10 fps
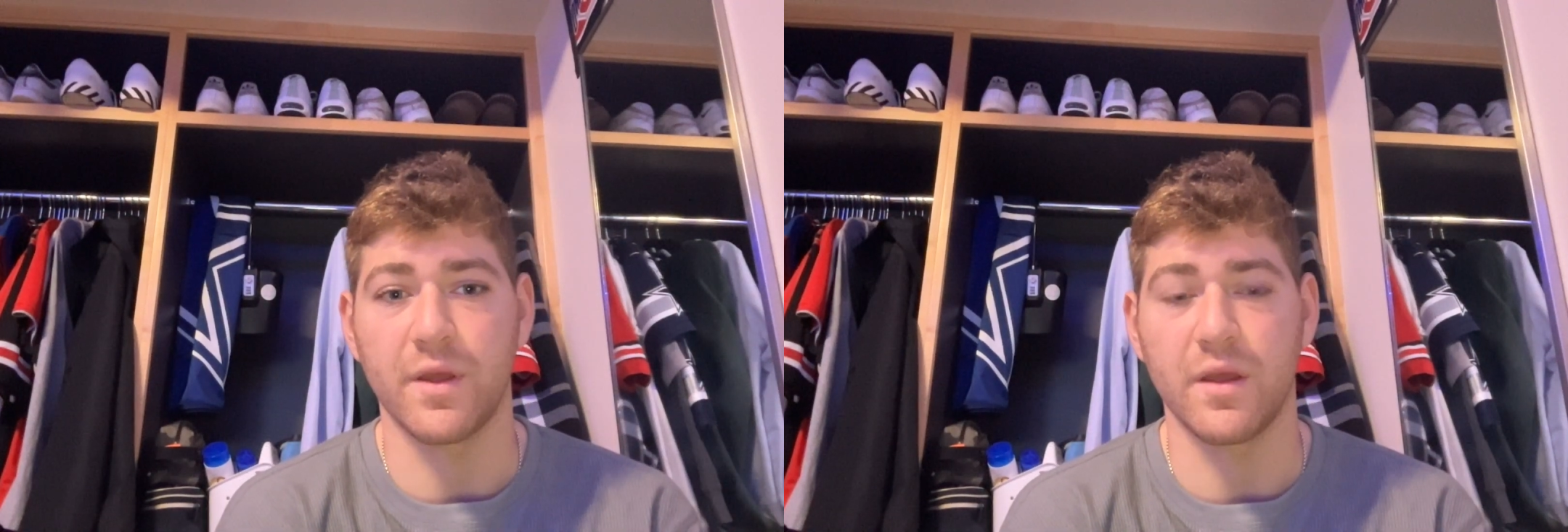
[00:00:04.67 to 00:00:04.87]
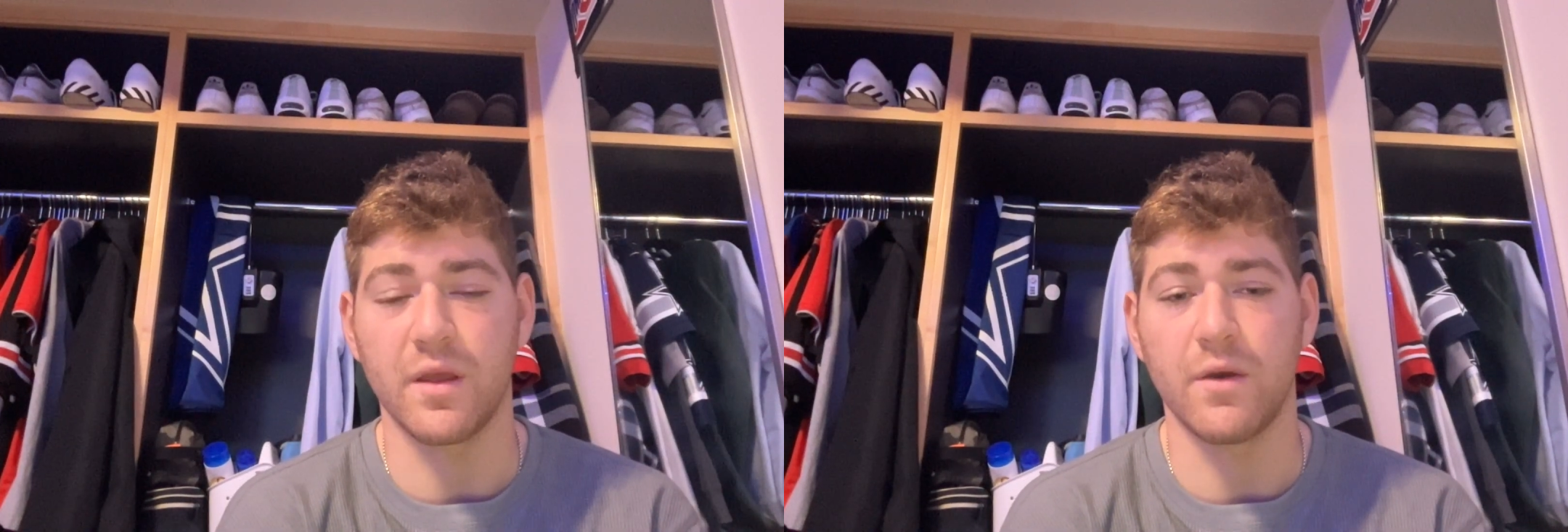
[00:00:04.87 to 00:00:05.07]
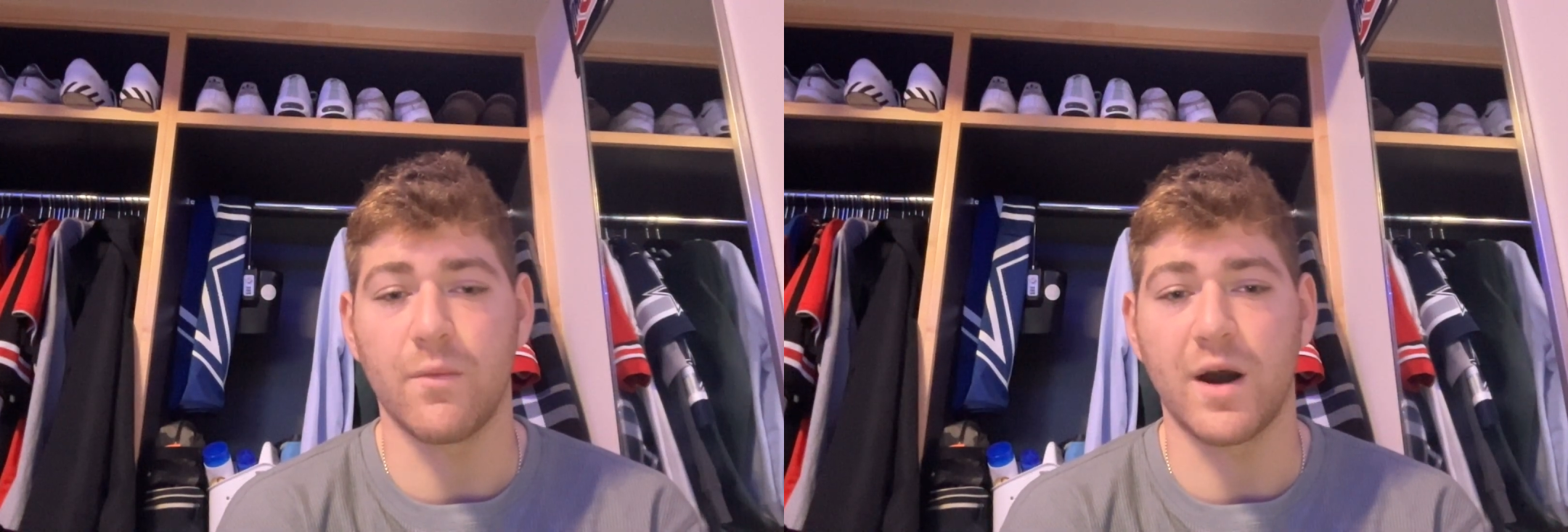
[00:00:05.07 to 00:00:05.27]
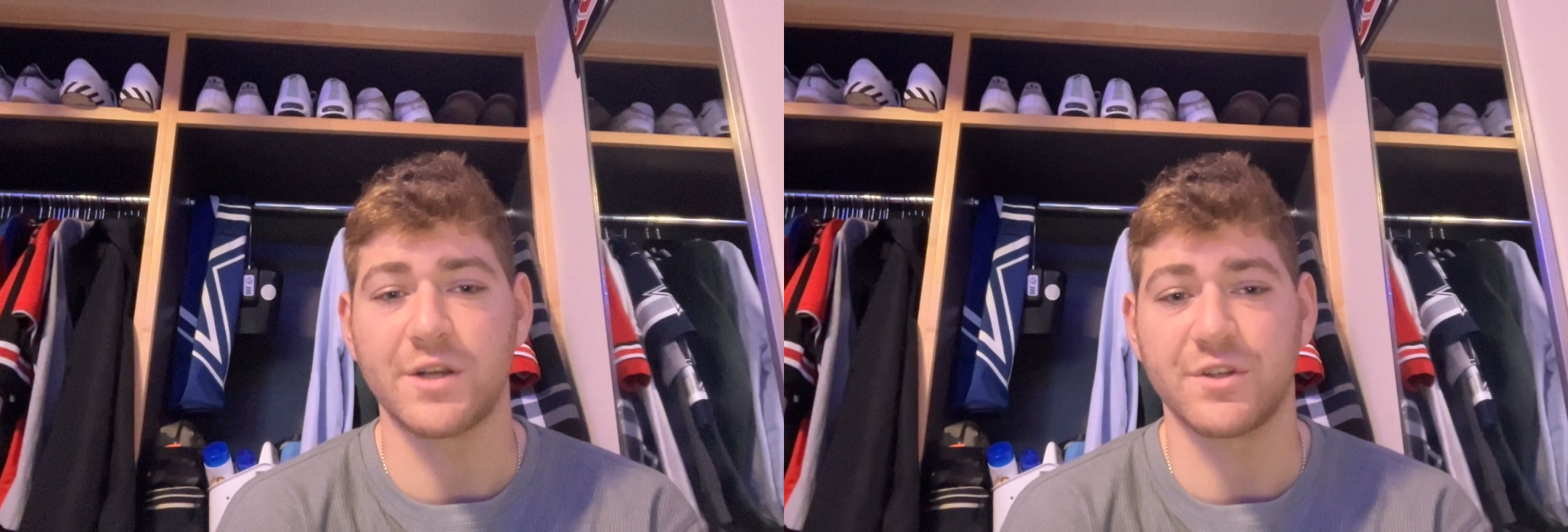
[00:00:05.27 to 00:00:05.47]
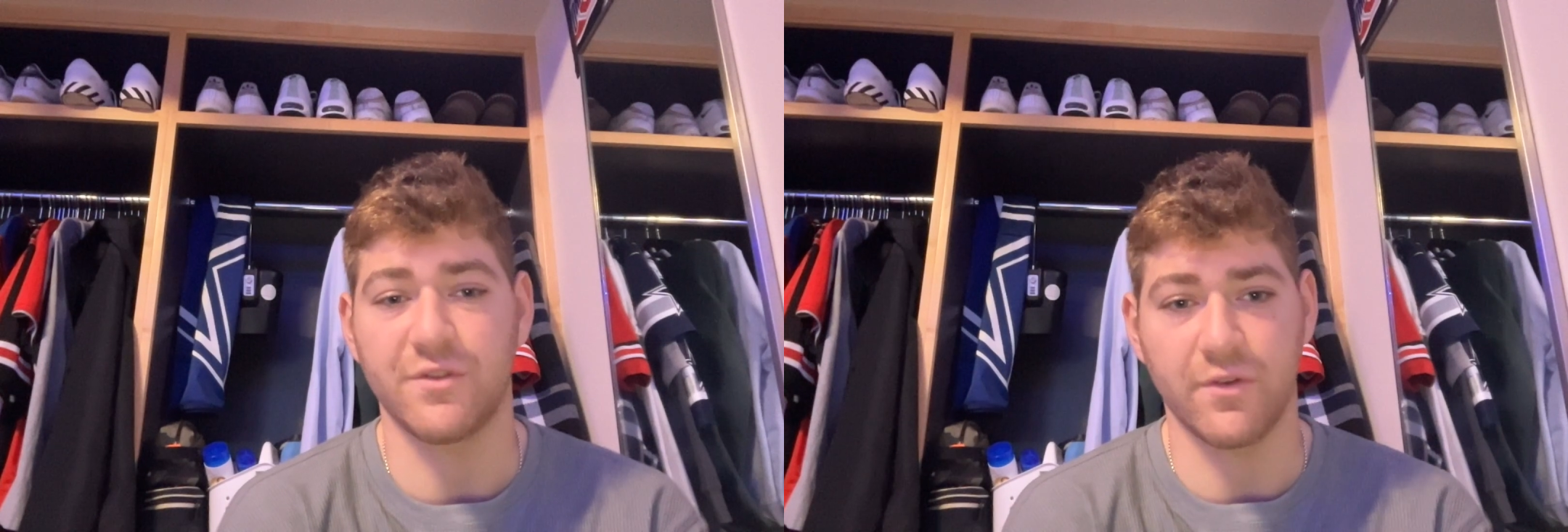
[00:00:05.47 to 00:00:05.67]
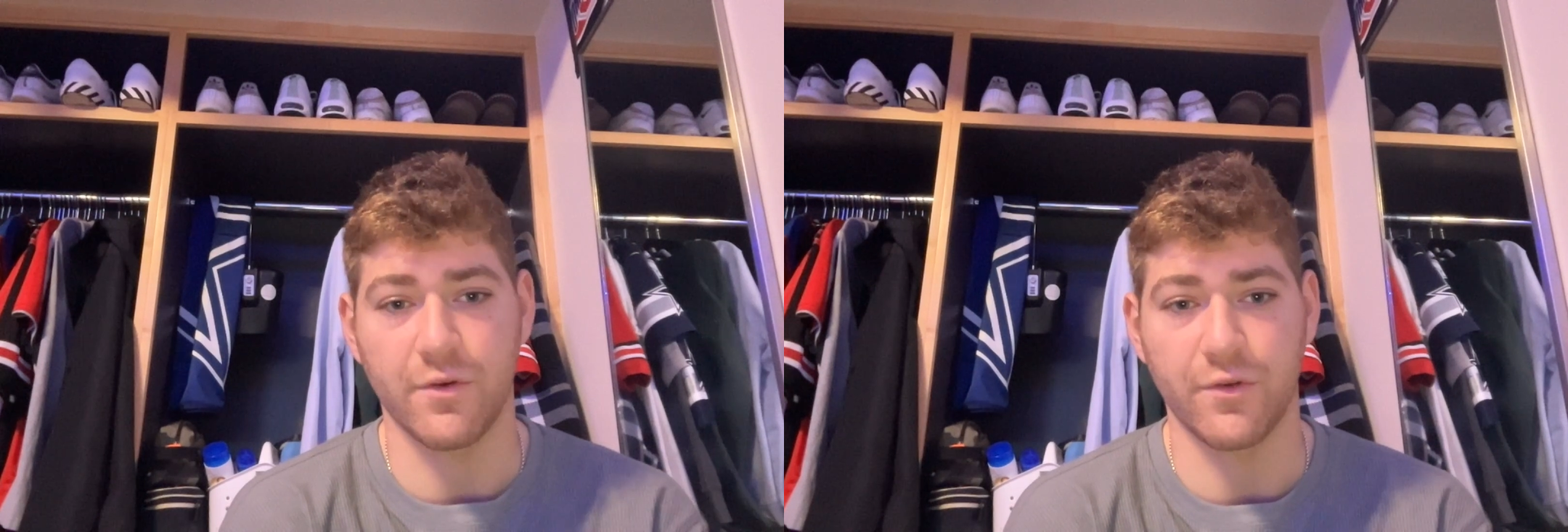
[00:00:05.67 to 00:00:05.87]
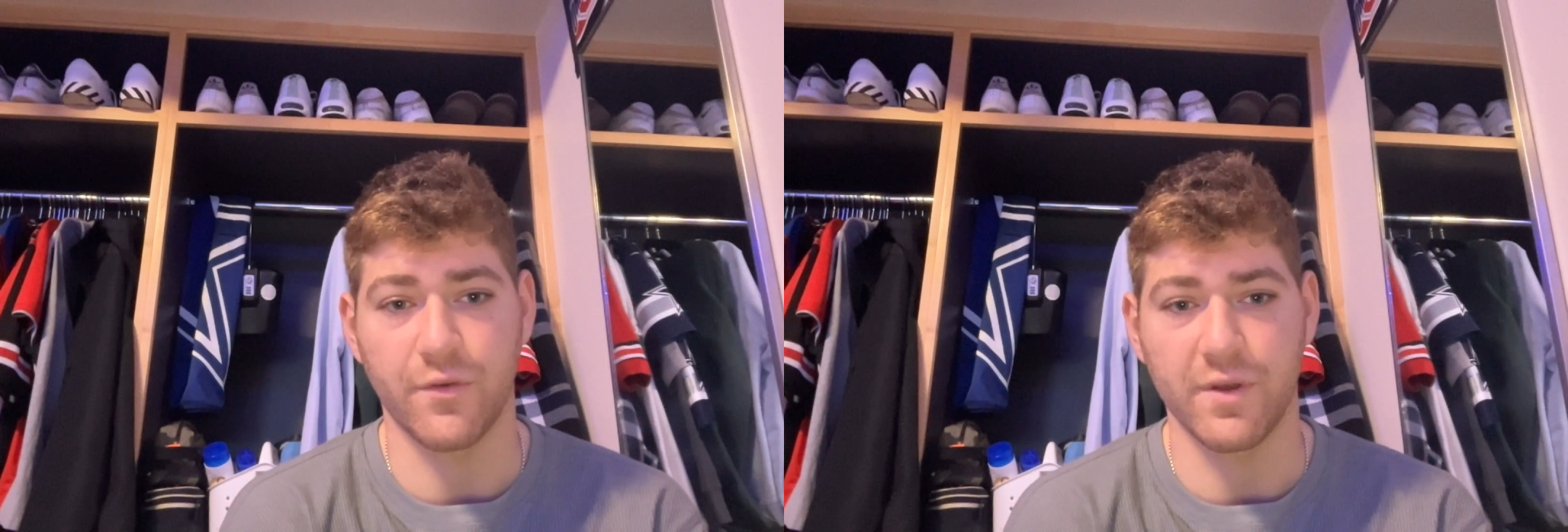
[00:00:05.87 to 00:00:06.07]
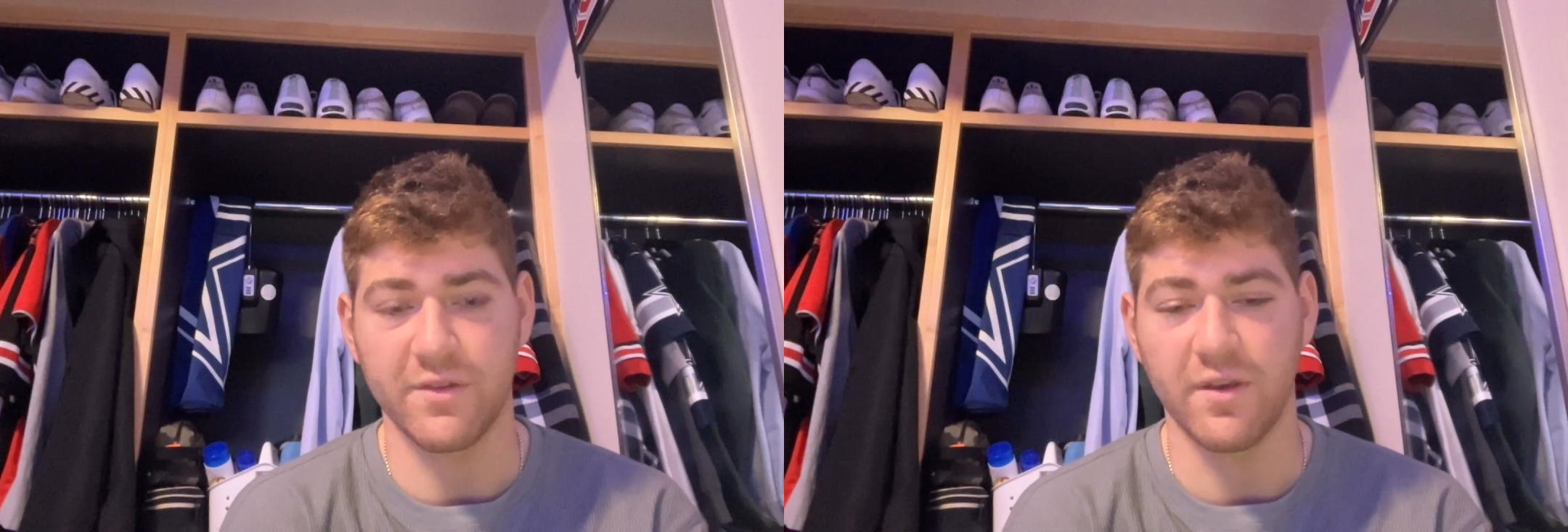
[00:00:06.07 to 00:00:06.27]
we watched Zero
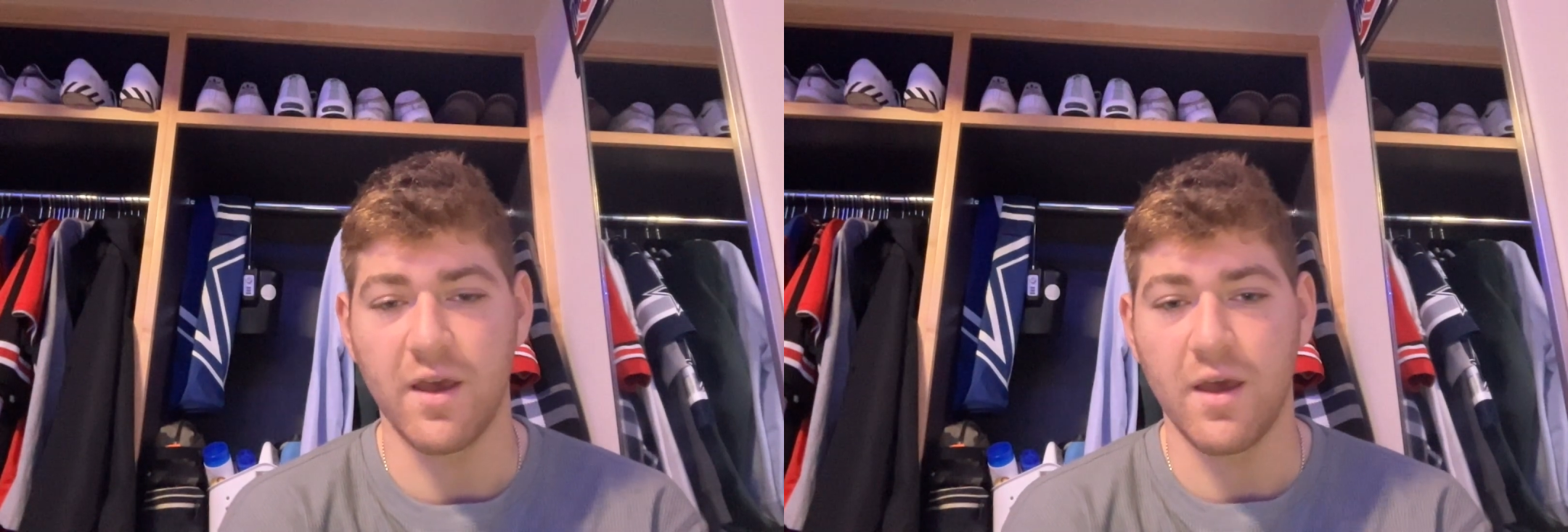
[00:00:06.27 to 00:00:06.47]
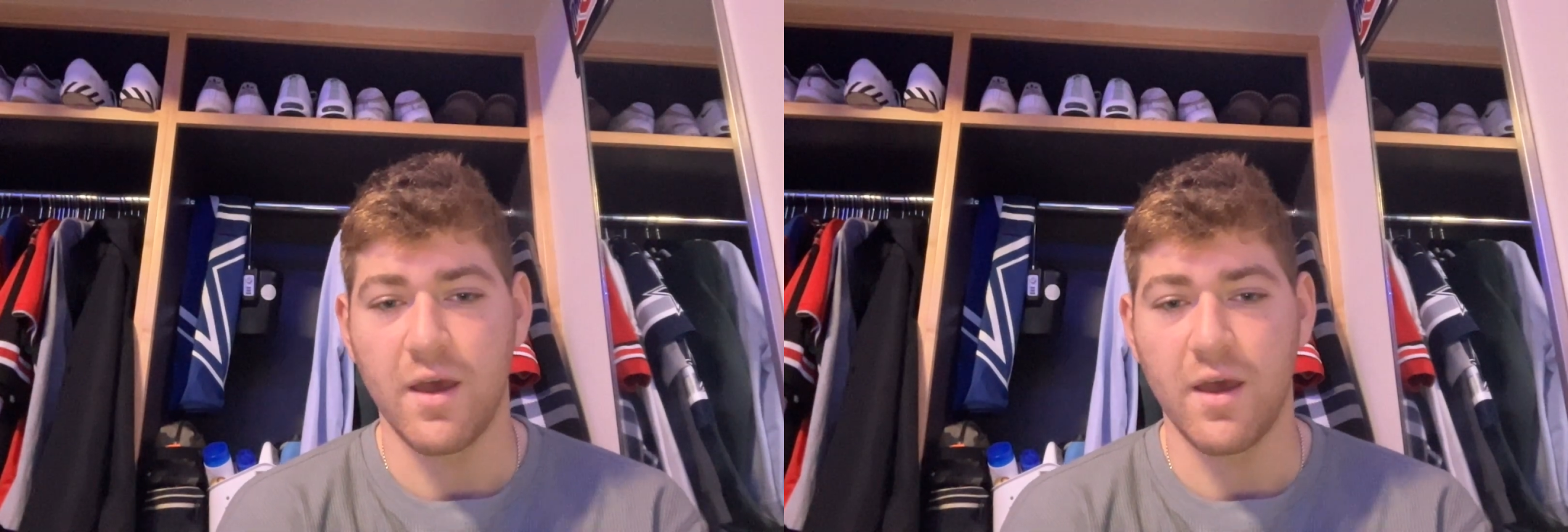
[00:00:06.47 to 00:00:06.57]
Degrees.